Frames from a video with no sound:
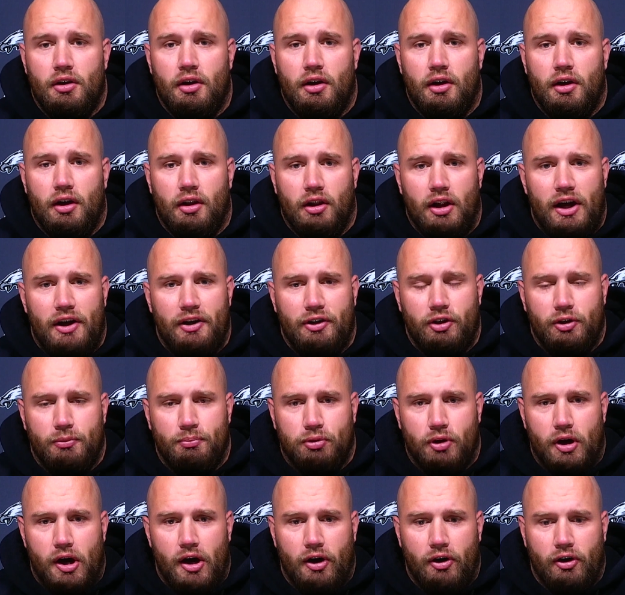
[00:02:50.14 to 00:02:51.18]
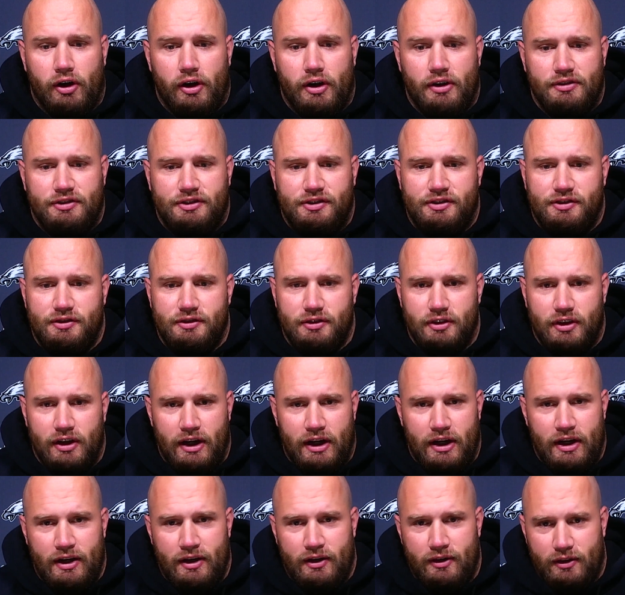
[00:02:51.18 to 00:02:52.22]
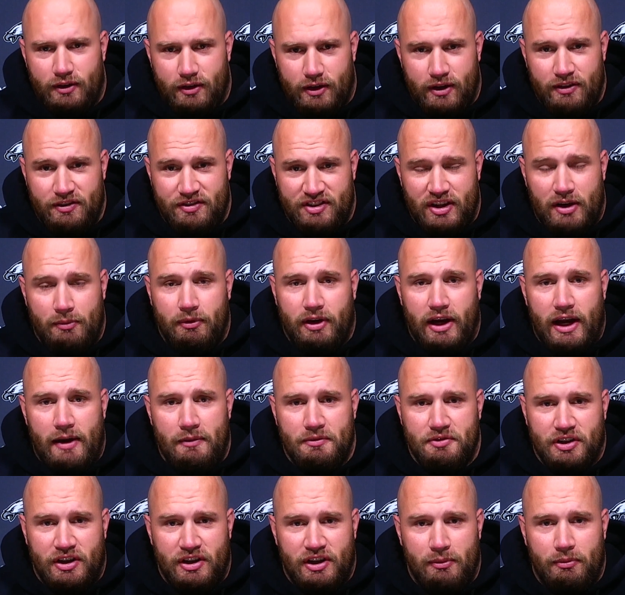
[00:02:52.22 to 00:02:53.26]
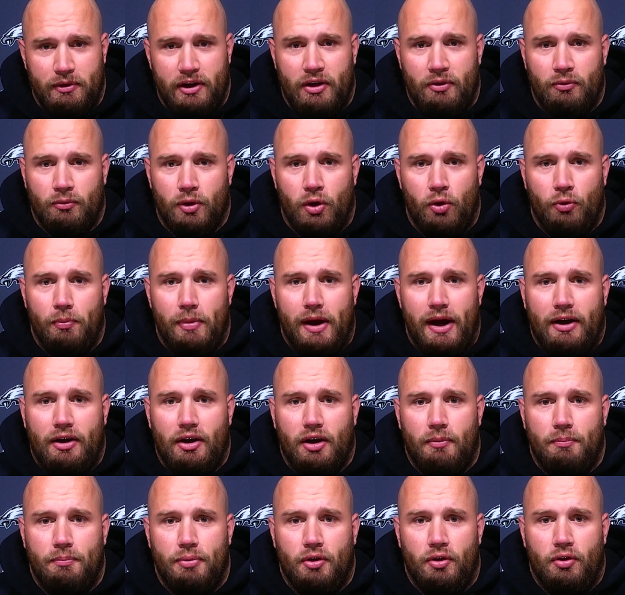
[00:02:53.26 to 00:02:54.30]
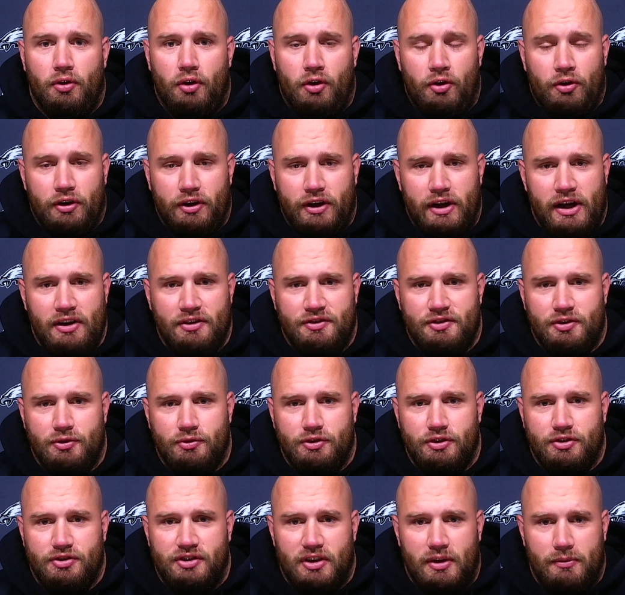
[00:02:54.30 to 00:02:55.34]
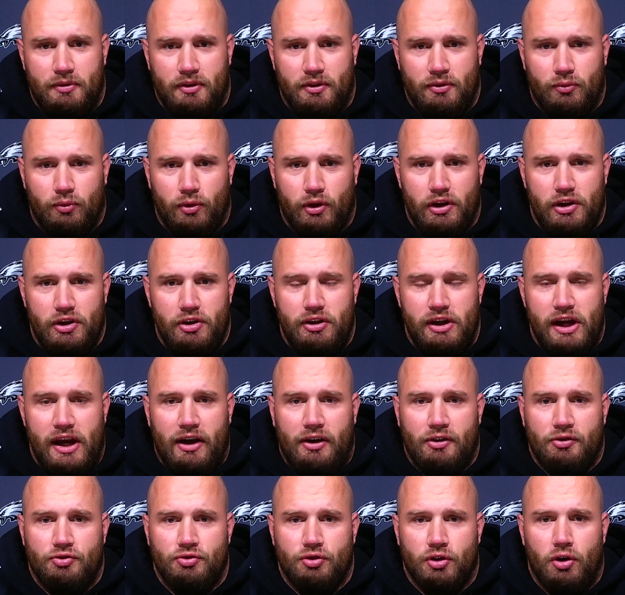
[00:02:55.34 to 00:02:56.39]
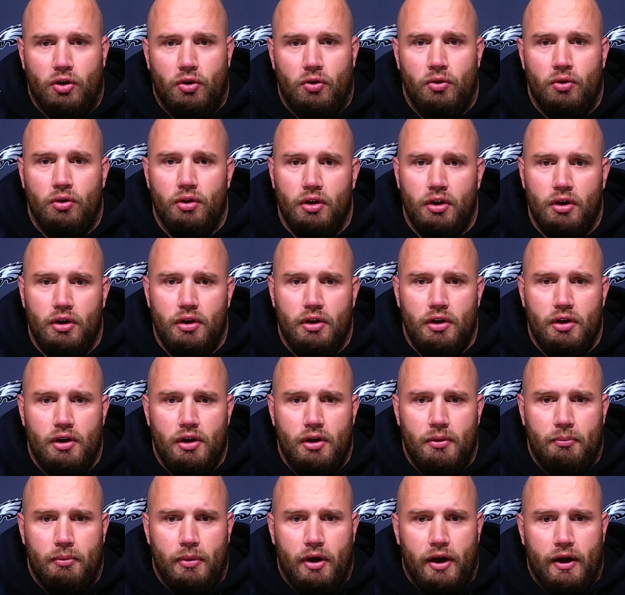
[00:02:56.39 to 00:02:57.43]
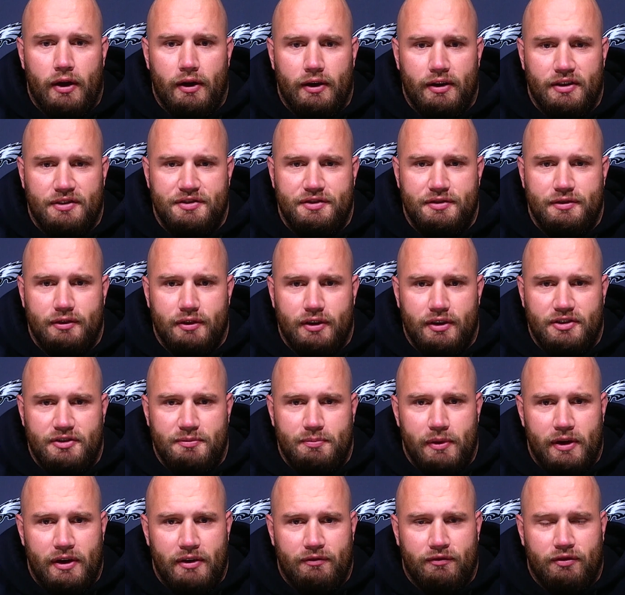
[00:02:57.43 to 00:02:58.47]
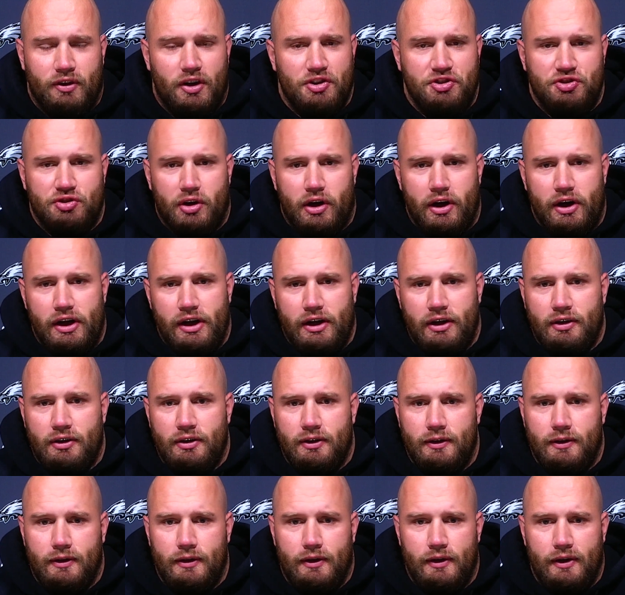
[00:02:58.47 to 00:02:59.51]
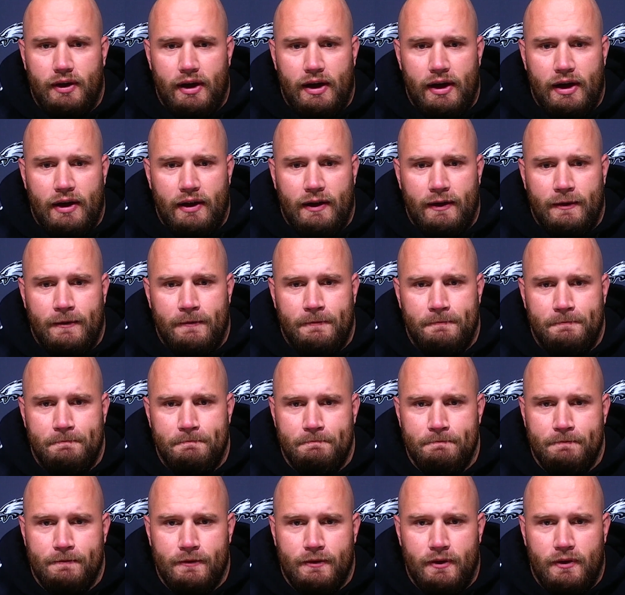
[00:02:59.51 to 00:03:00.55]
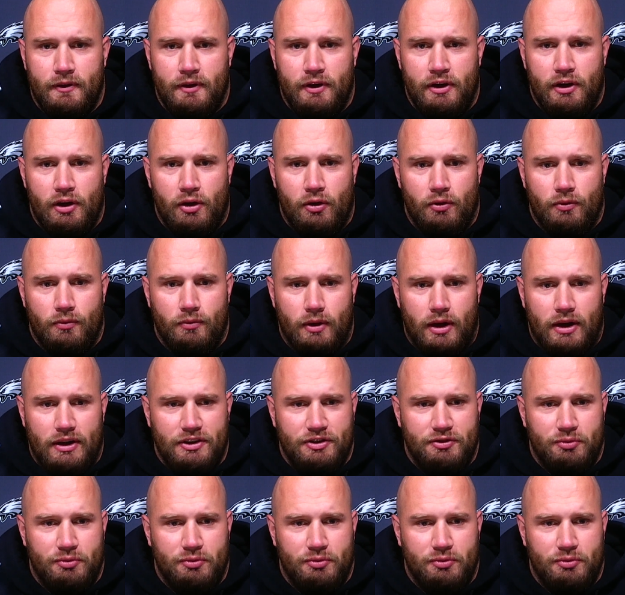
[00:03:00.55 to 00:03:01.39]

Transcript: a lot of good progress. And in some games, I end up getting rolled back up on again. So just something really you can't control. But it's been frustrating. And, you know, I